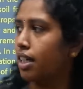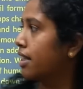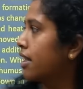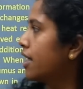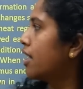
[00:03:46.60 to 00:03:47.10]

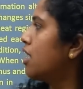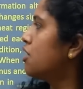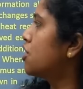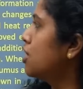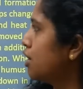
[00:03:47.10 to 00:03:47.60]

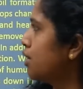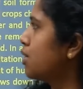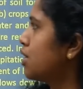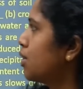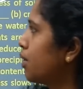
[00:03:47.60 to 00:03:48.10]
agricultural
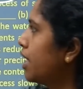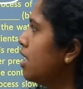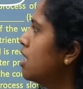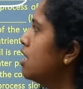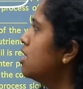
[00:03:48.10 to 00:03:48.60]
use. Okay.
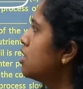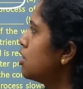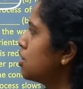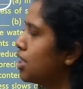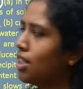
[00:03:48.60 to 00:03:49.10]
So
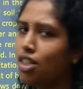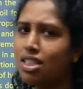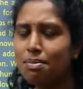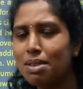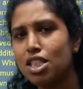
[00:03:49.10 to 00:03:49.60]

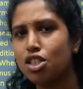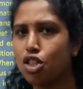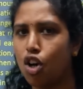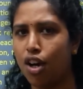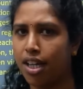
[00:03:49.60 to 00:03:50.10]
Chernosem is a
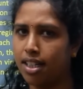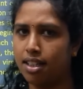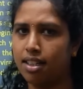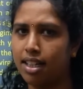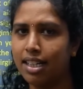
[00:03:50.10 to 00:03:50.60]
soil,
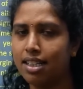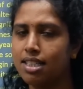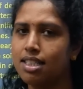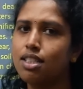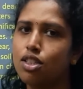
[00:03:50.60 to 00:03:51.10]
right?
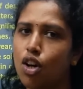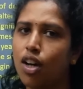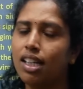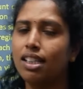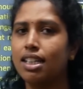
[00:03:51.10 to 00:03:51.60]
It's a
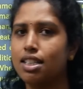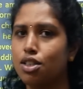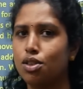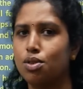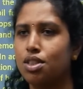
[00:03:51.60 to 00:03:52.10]
soil that is
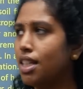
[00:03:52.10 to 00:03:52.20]
used